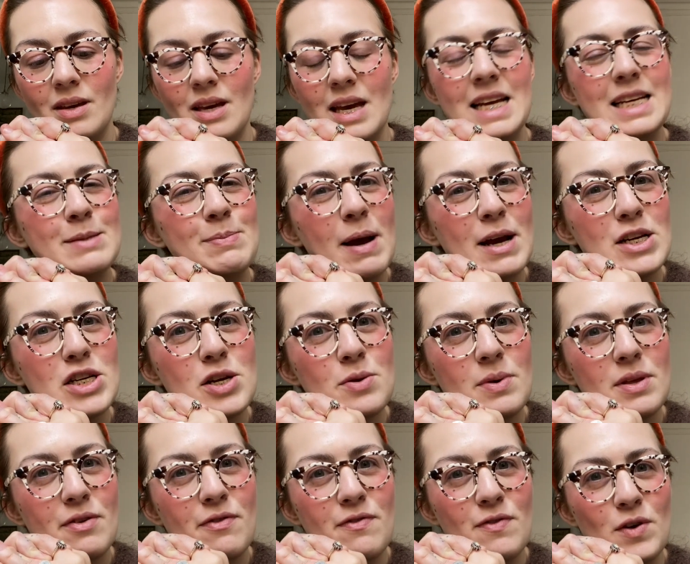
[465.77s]
especially
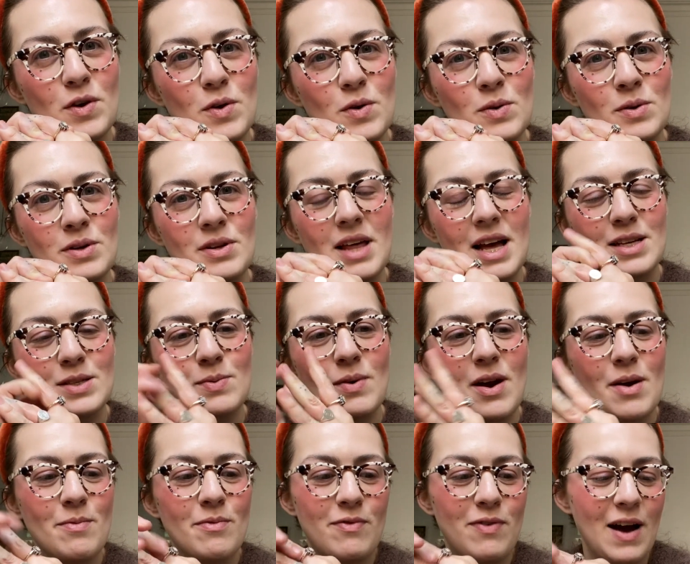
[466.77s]
with food. That's where
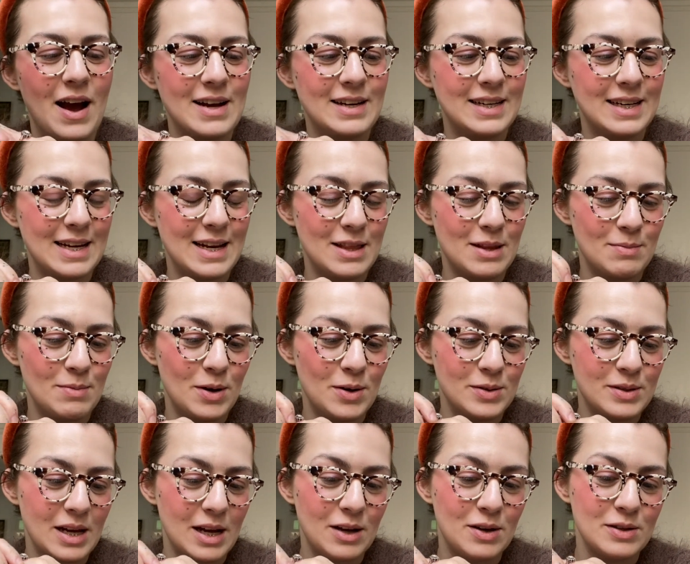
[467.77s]
I'm finding it the
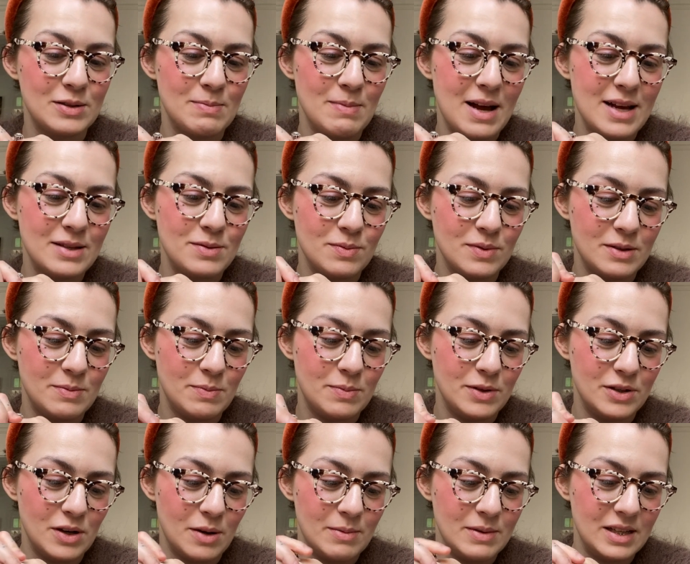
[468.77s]
most, like, because Mez was
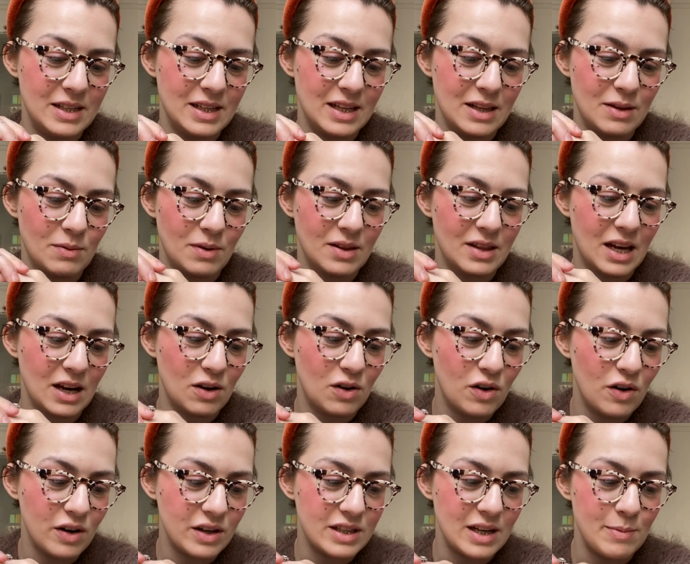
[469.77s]
predominantly the one that cooked.